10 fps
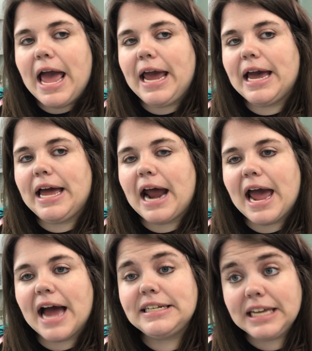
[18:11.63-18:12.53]
And I
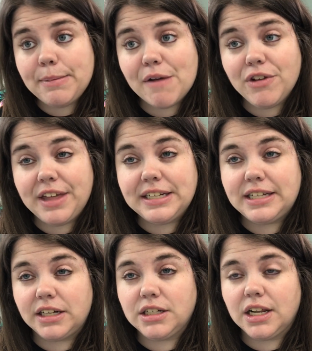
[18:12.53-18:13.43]
had to keep everything
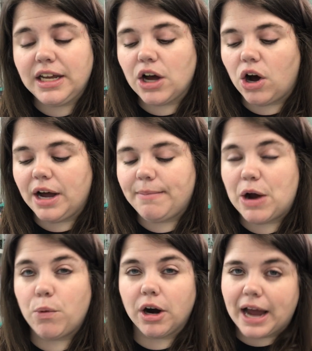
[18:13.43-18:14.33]
digitally on
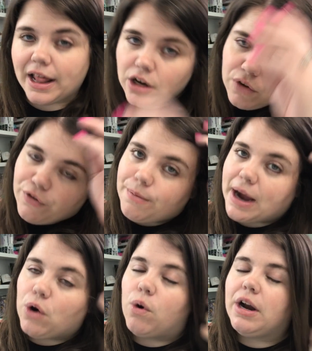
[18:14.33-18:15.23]
my work calendar for
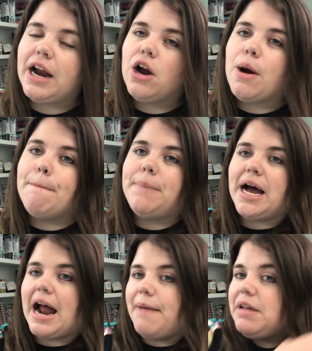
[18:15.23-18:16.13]
my coordinator,
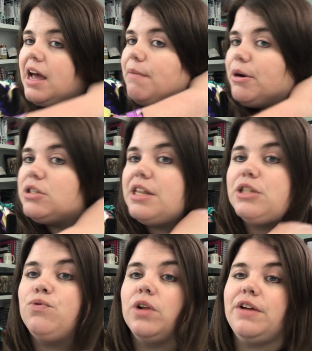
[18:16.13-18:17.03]
but I'm the kind of person
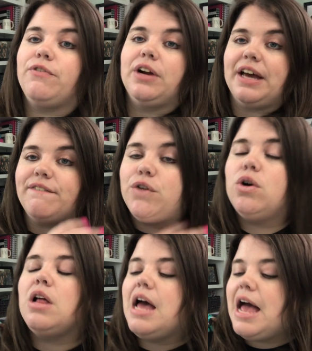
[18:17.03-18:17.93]
that's really
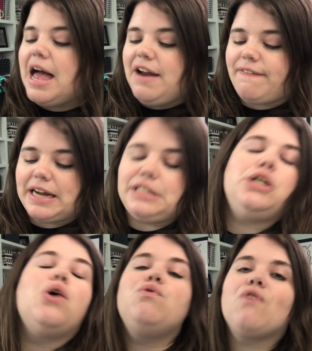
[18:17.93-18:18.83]
forgetful. And if I
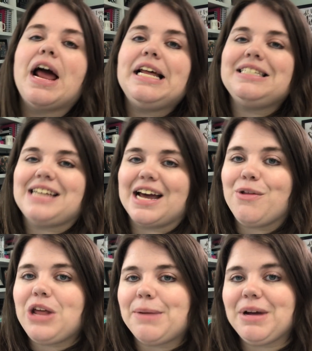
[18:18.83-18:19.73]
don't write it
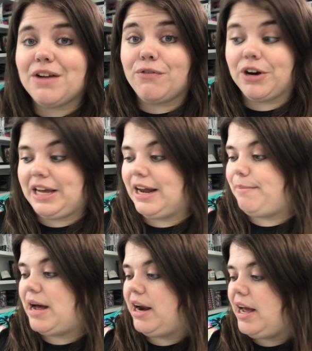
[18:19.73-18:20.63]
down, then I'm going to forget
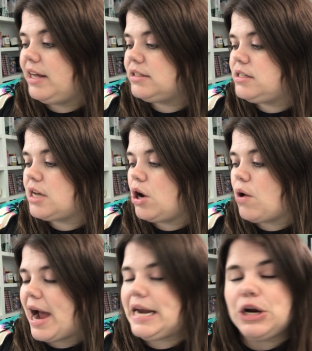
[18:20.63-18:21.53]
about it. And so
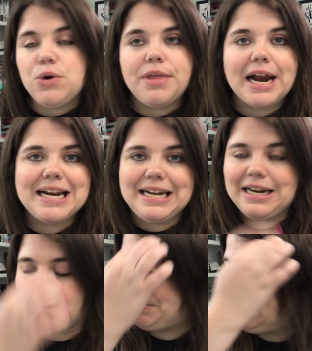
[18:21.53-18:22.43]
I knew that I
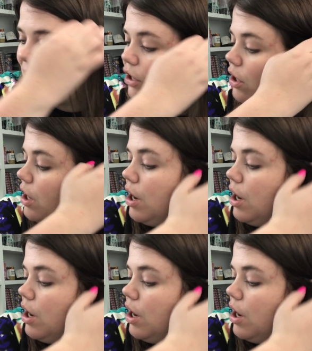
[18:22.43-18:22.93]
needed a planner